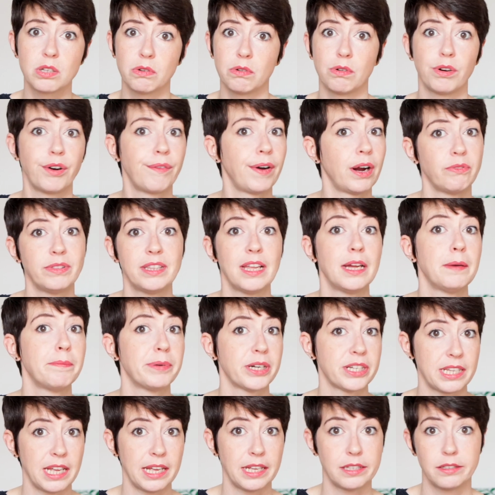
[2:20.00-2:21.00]
so around
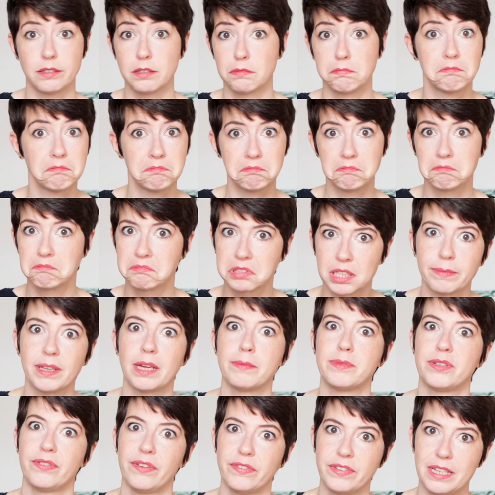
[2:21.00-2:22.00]
10%,
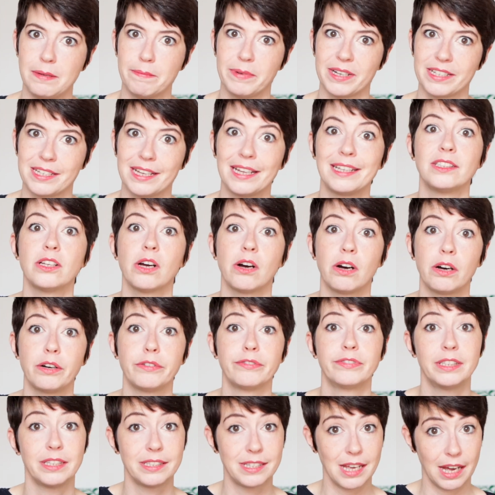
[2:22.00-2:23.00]
sometimes 15%
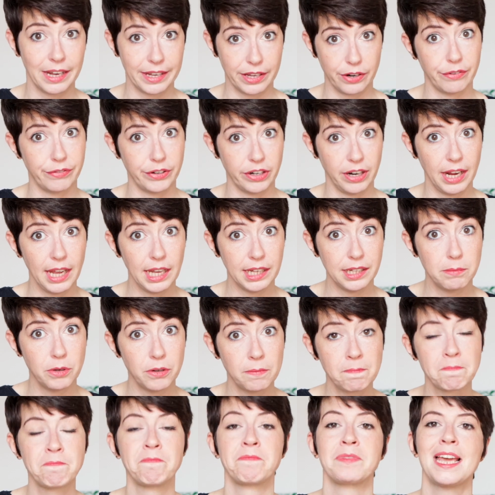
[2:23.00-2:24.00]
of the diet of your
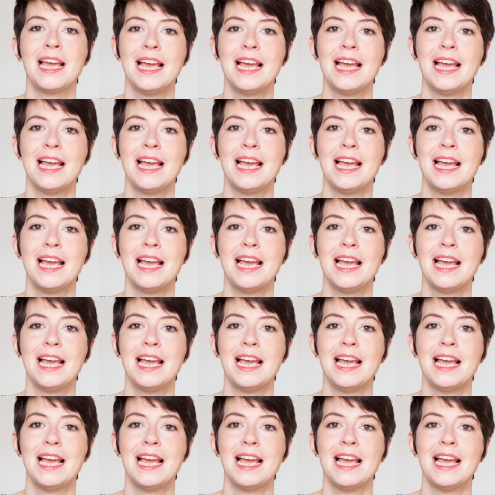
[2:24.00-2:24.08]
animal.